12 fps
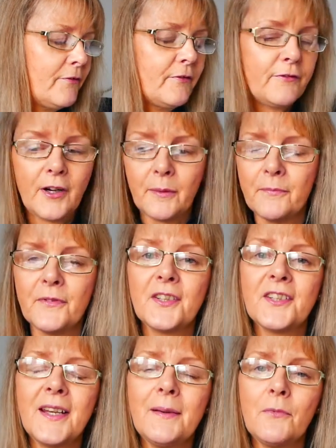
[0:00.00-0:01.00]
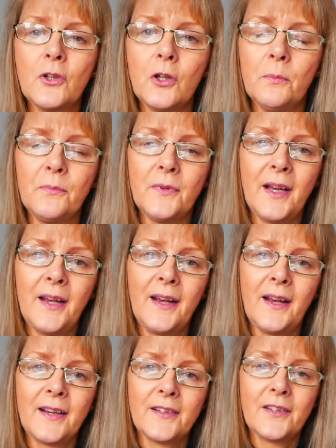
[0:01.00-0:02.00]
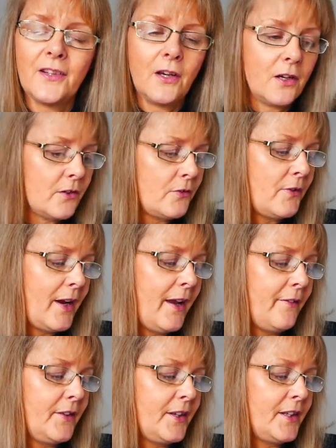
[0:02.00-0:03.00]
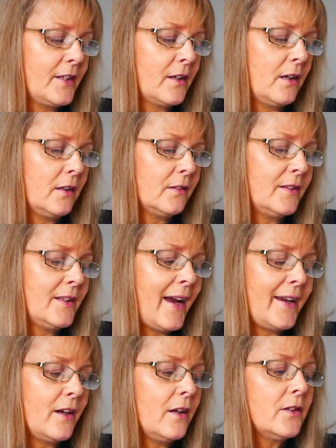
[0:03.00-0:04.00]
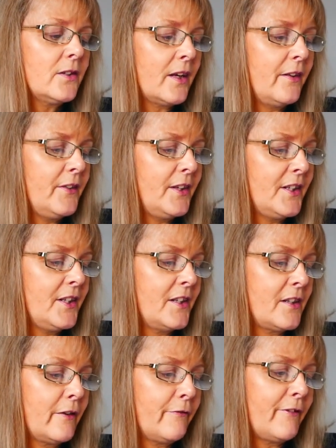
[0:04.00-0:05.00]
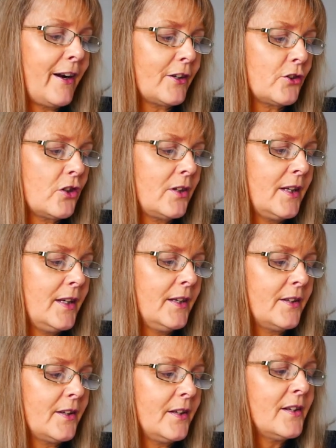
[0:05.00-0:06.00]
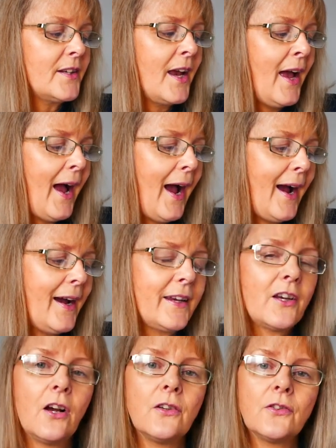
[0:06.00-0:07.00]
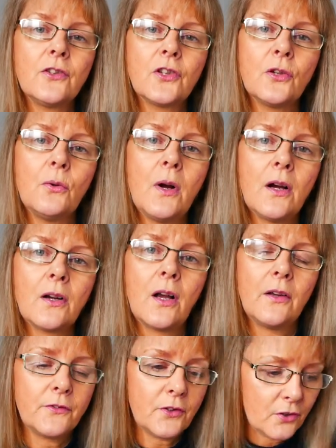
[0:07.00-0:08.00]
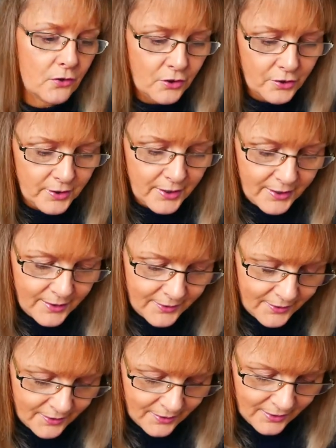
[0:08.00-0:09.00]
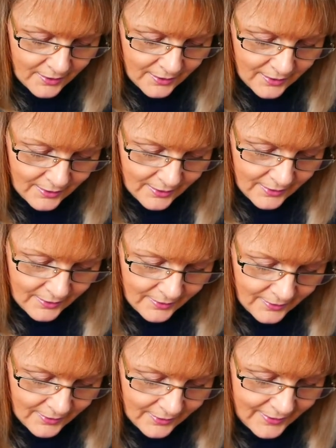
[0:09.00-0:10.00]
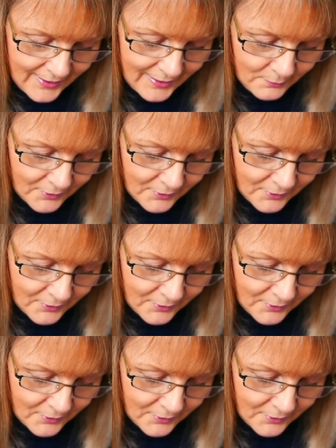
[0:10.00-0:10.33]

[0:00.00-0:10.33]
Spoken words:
from the same company as The Ordinary, and this is called Niod, and this is the Fractionated Eye Contour Concentrate. Now,